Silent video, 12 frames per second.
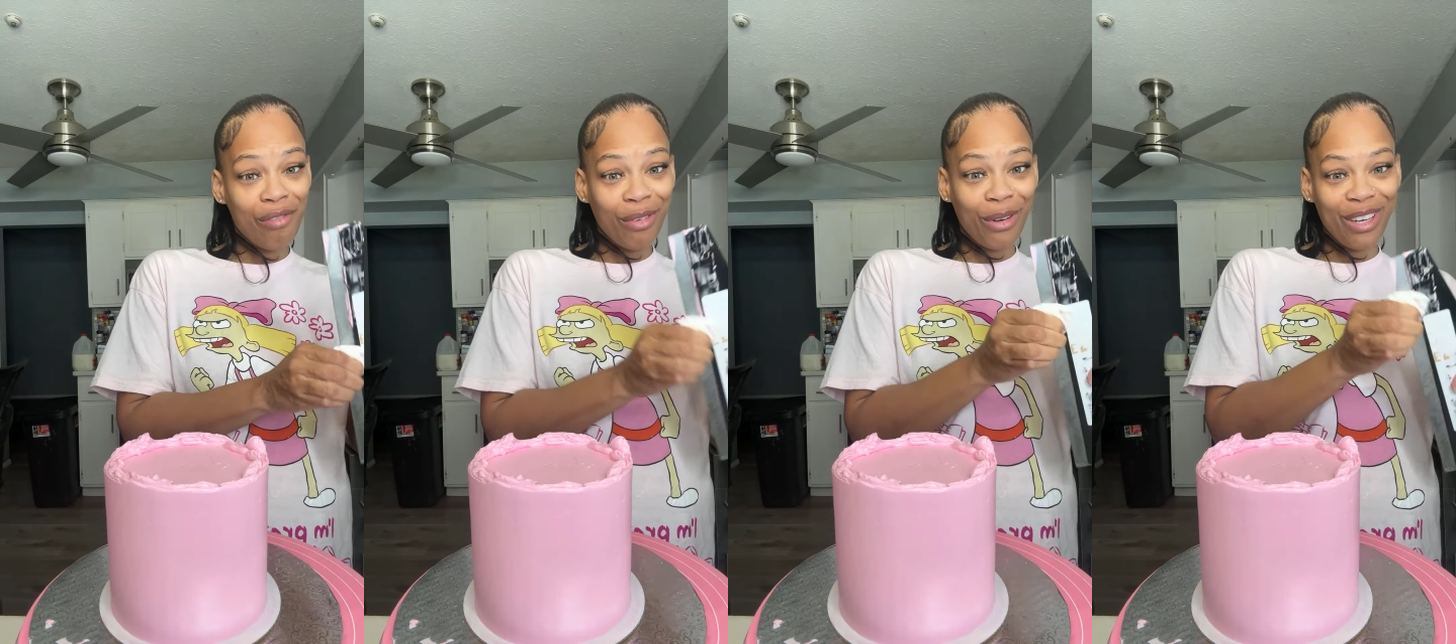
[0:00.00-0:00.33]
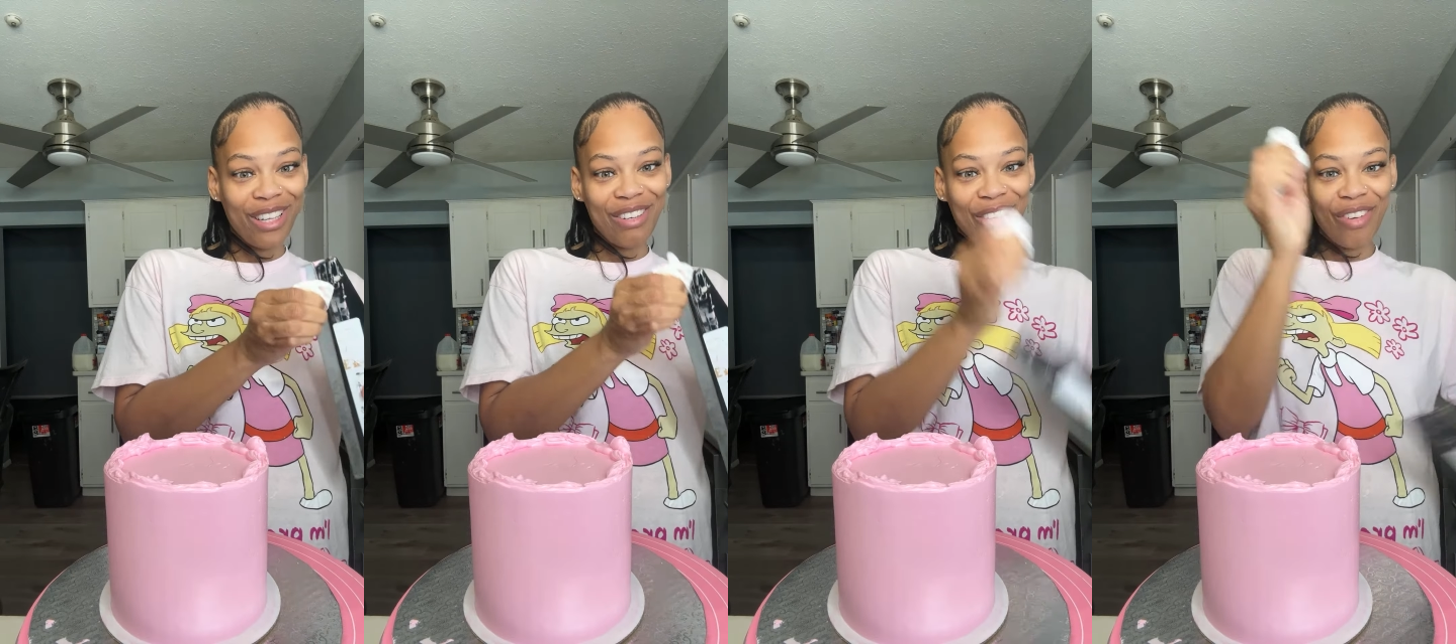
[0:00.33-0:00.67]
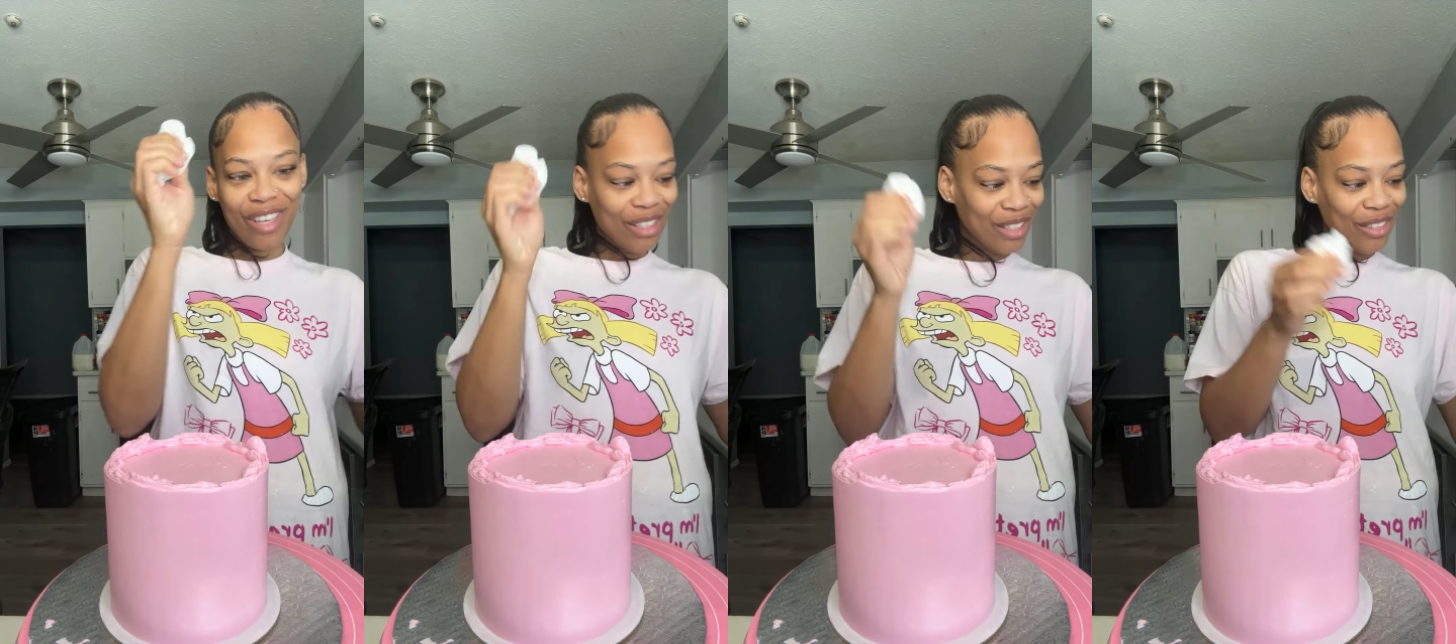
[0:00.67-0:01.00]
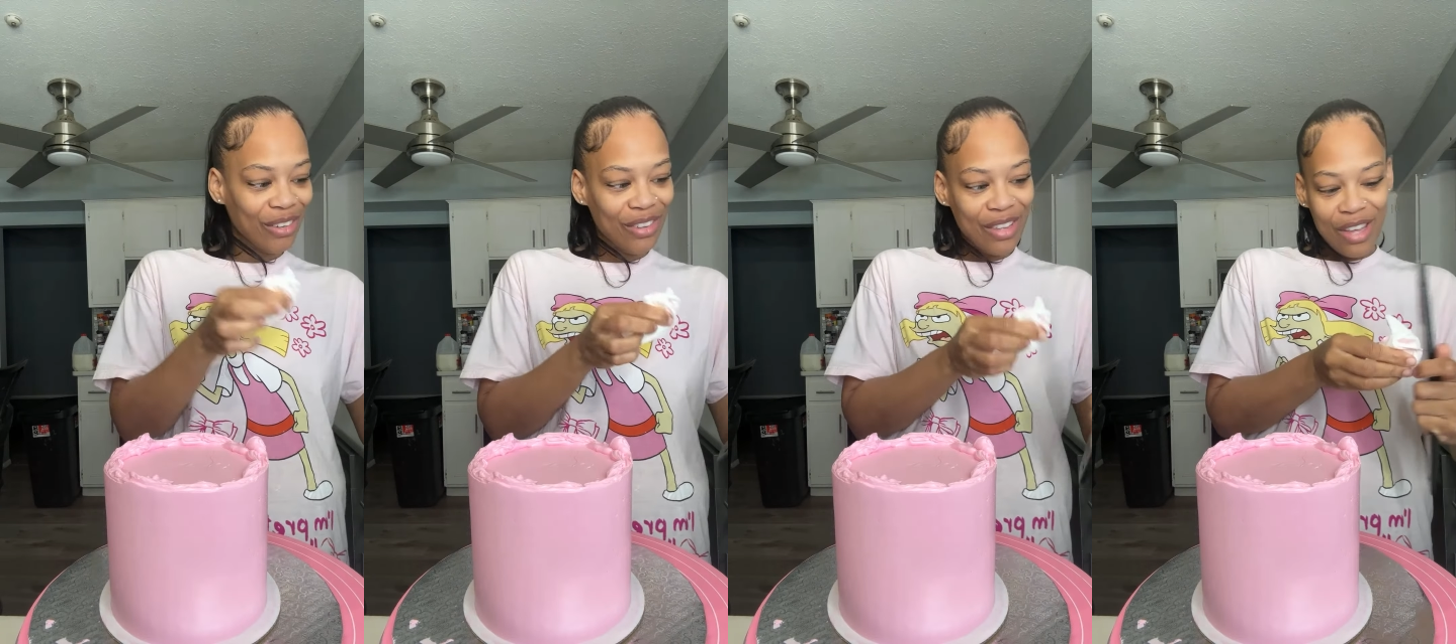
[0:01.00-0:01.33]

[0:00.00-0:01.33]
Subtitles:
Florida Universal.